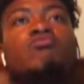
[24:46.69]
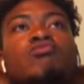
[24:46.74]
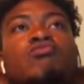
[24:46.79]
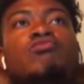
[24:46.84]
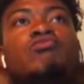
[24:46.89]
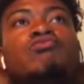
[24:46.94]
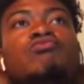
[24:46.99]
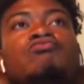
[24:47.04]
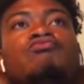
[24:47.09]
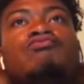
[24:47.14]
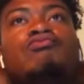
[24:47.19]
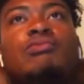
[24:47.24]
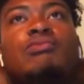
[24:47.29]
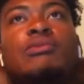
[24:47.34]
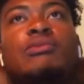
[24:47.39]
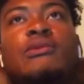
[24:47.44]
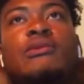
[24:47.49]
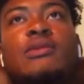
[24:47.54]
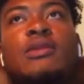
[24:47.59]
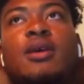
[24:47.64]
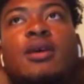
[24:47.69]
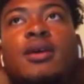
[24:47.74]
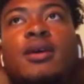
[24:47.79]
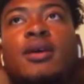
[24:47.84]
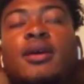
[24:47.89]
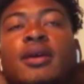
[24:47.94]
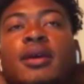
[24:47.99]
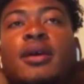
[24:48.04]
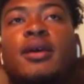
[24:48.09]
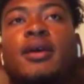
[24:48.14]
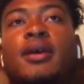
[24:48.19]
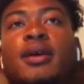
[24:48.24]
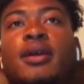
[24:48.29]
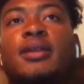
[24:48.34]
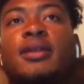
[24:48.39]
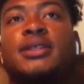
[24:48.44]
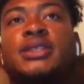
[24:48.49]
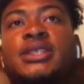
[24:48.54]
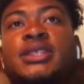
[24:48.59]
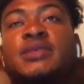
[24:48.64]
Mm,
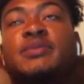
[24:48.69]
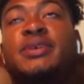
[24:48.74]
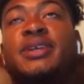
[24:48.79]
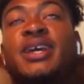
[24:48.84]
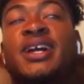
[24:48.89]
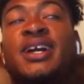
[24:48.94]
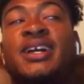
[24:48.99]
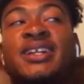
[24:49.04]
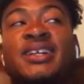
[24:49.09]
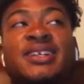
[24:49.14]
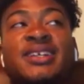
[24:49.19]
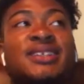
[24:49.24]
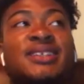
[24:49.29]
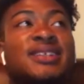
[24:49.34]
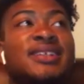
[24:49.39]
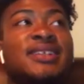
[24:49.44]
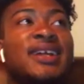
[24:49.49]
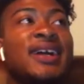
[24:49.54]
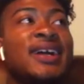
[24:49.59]
To be honest,